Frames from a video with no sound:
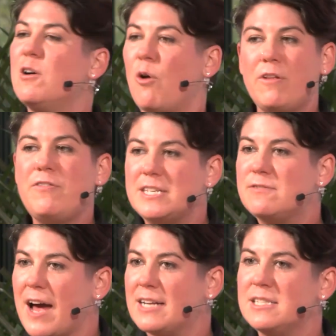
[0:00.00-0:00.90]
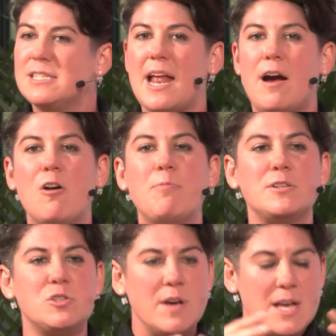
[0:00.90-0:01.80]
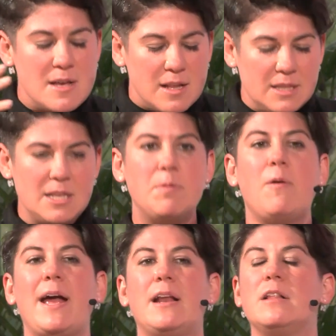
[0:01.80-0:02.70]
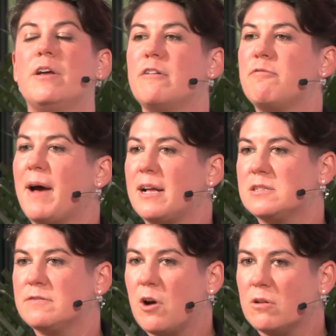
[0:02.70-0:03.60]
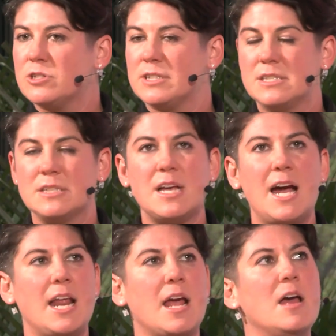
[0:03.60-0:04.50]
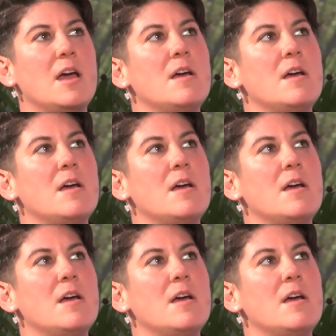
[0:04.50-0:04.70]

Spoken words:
all of these factors are now helping to liberate a lot of parts of culture and society.